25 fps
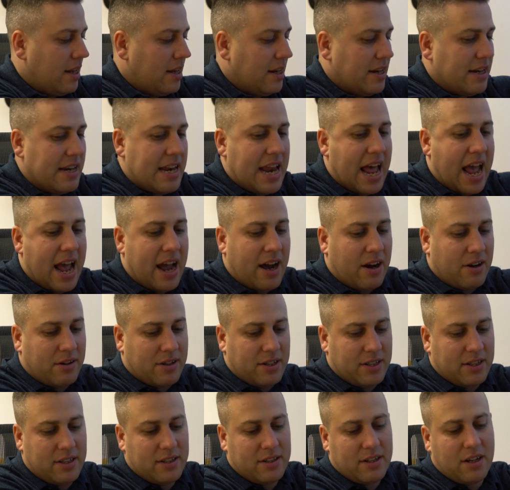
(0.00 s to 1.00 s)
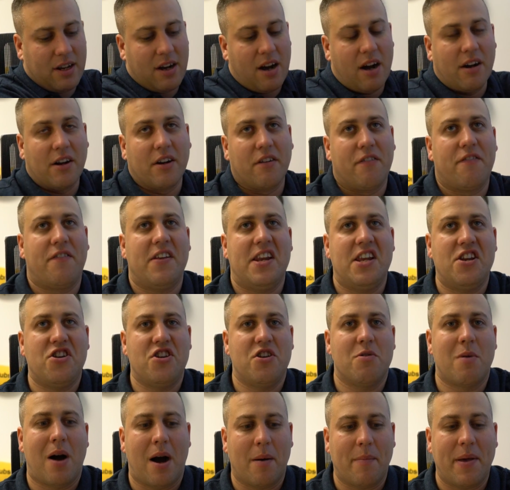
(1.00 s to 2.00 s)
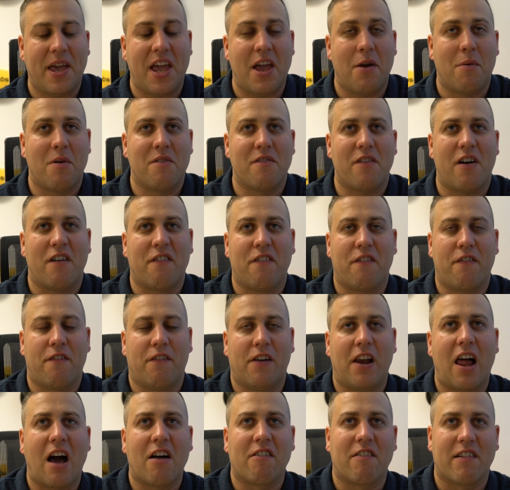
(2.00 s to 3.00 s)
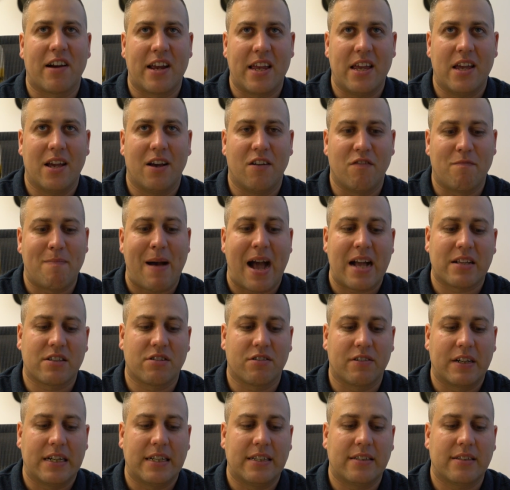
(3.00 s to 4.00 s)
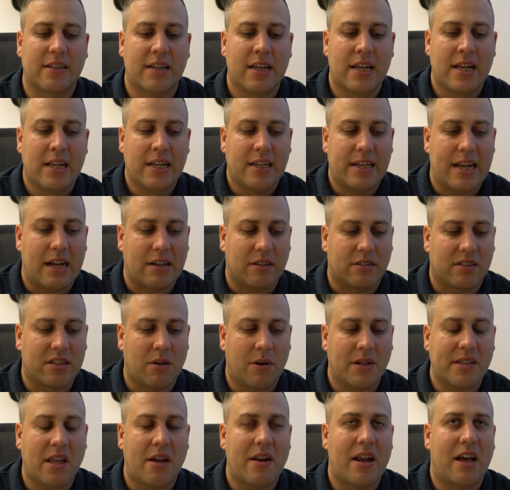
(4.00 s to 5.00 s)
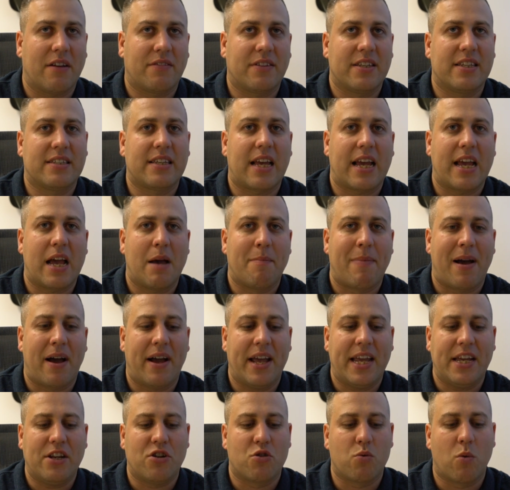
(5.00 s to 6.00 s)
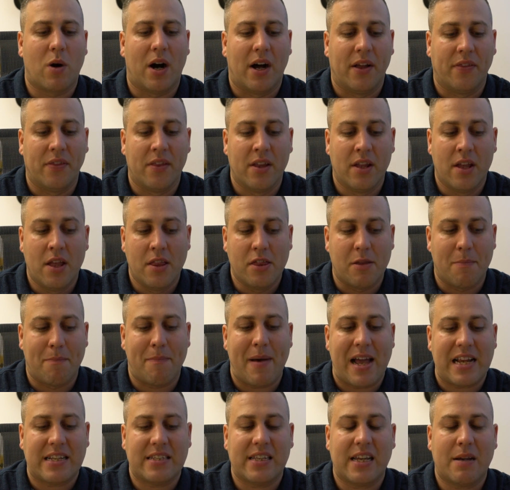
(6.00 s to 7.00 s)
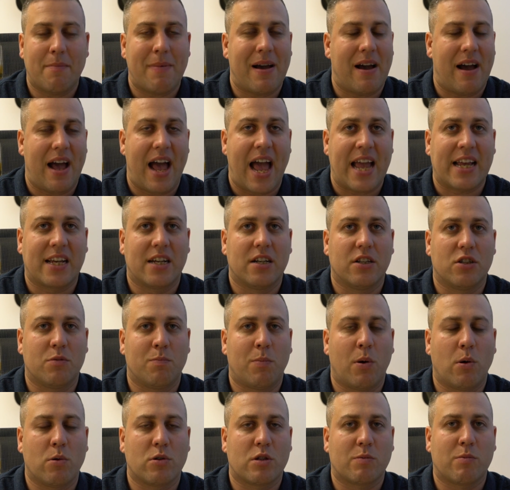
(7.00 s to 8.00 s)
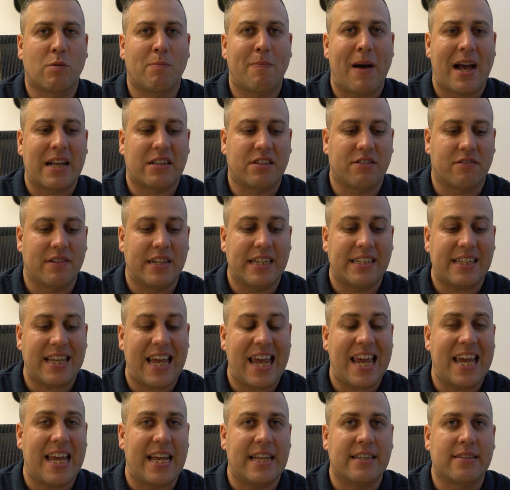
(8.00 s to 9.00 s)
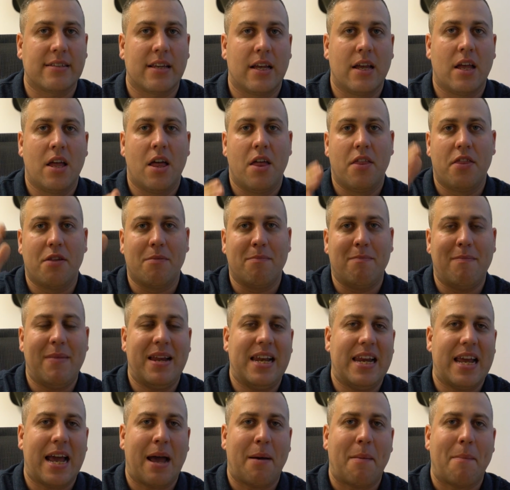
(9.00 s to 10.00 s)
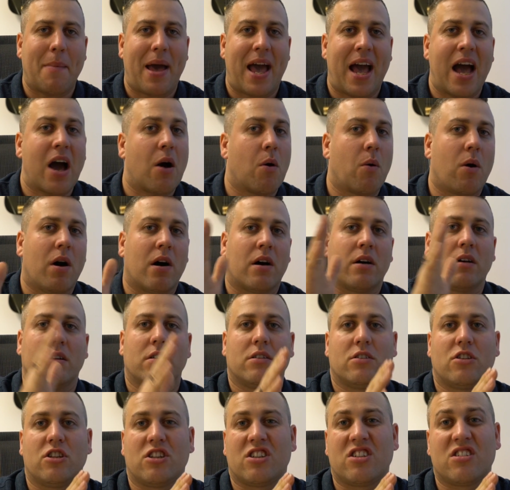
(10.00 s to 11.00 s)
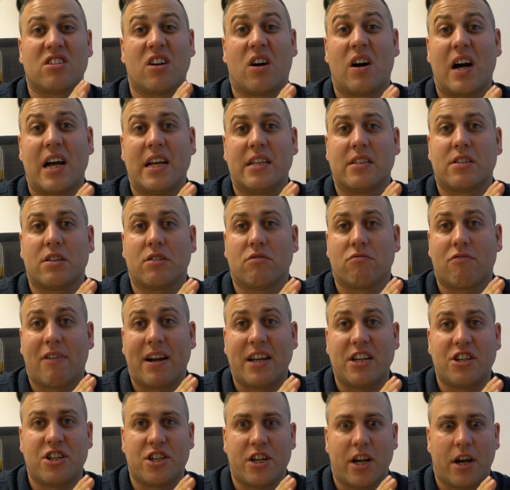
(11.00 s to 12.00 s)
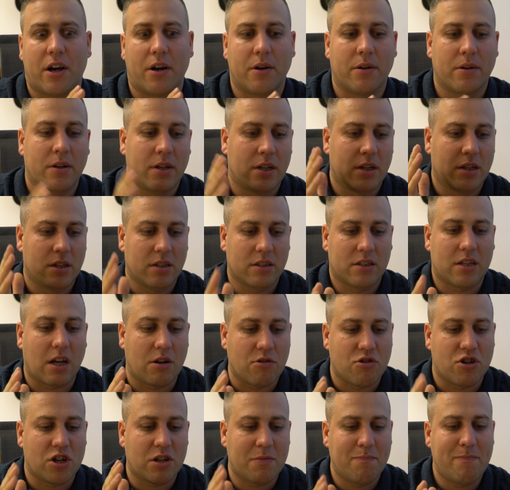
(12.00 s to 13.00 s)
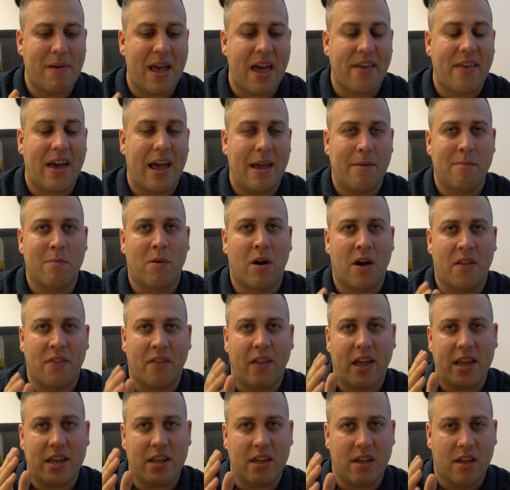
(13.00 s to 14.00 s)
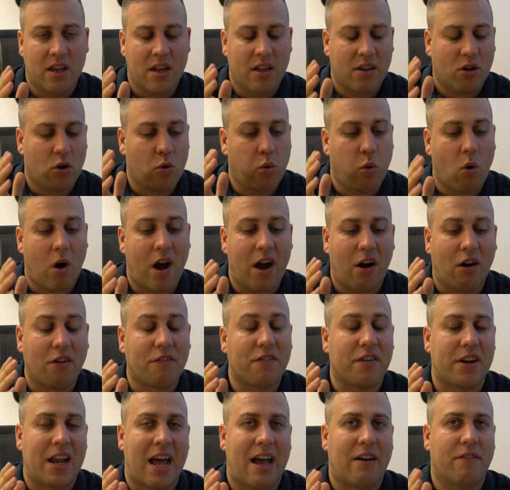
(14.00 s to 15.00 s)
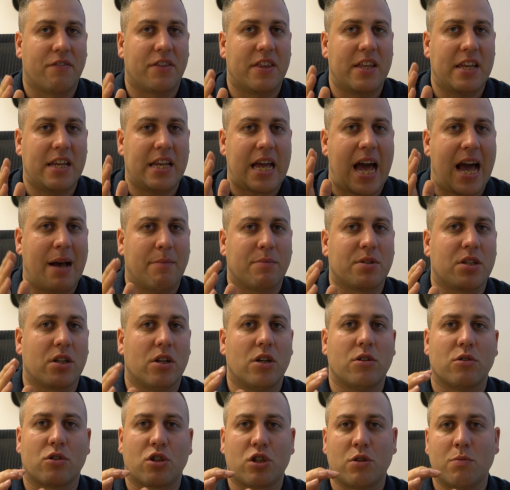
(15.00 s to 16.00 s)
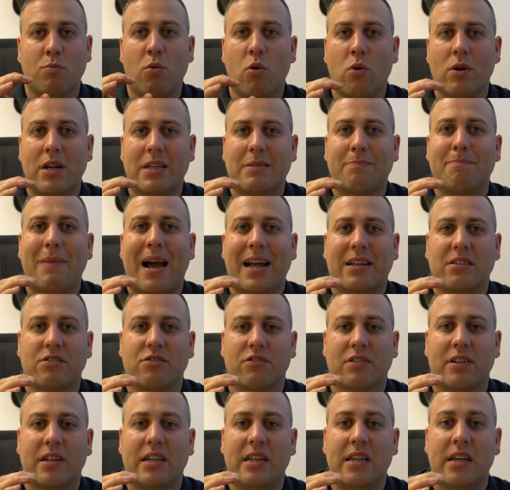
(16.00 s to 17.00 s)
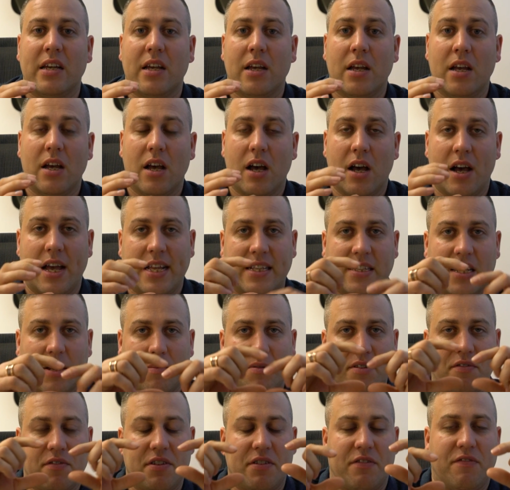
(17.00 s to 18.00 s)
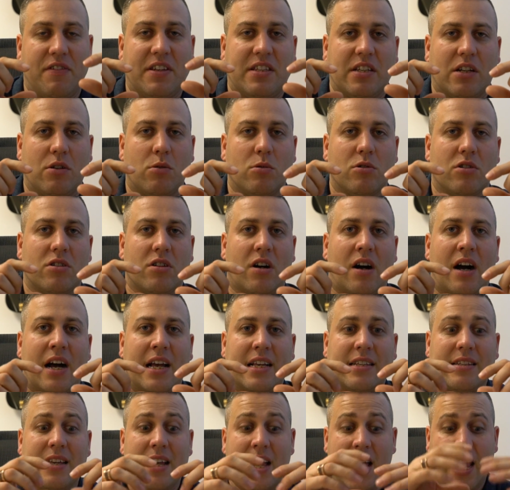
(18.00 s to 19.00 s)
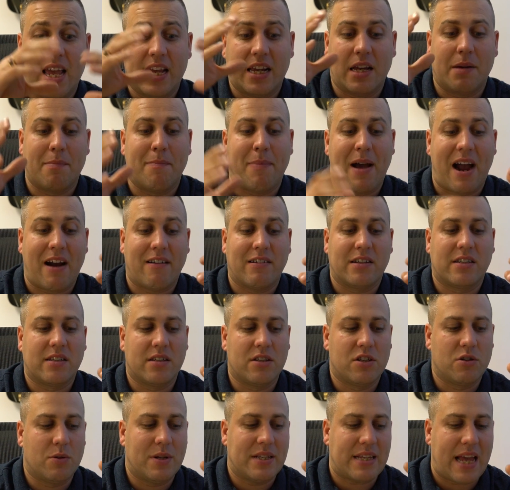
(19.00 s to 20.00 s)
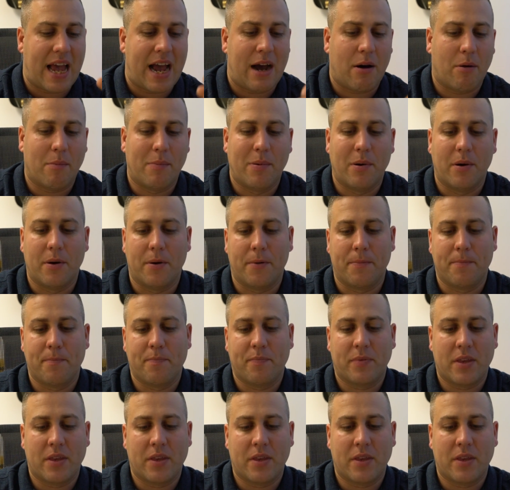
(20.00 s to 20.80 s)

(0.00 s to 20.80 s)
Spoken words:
Now, I'm going to finish you up here with a flurry of batteries. Now, so I don't have to say it about each one, the best thing about Anker's portable batteries is the milliamp hour to size ratio. So just bear that in mind. They quite often have the absolute smallest battery in terms of its physical size in comparison to its output.